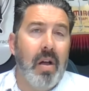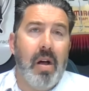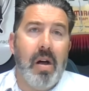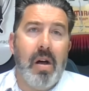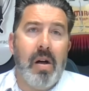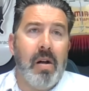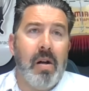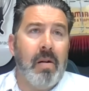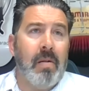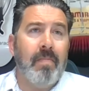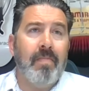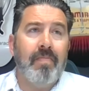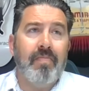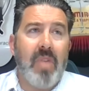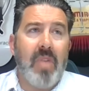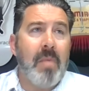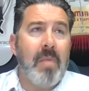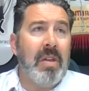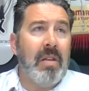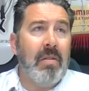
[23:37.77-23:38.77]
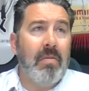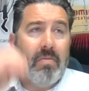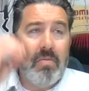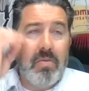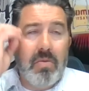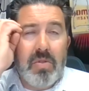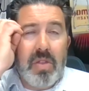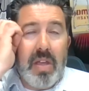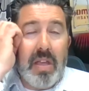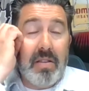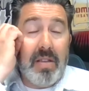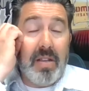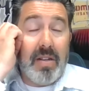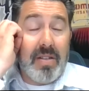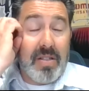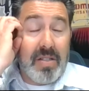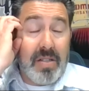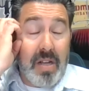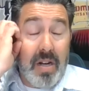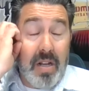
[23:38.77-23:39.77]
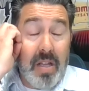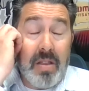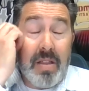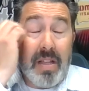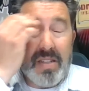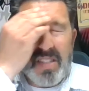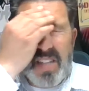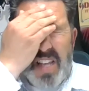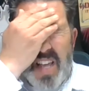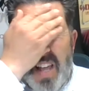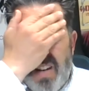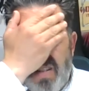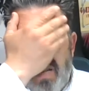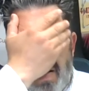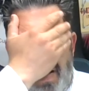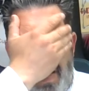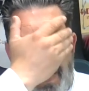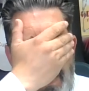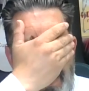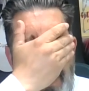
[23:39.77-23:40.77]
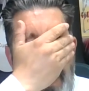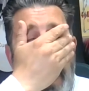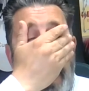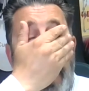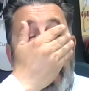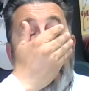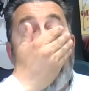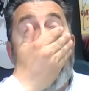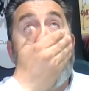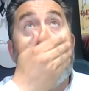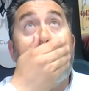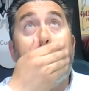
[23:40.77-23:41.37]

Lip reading: they did a study and they said the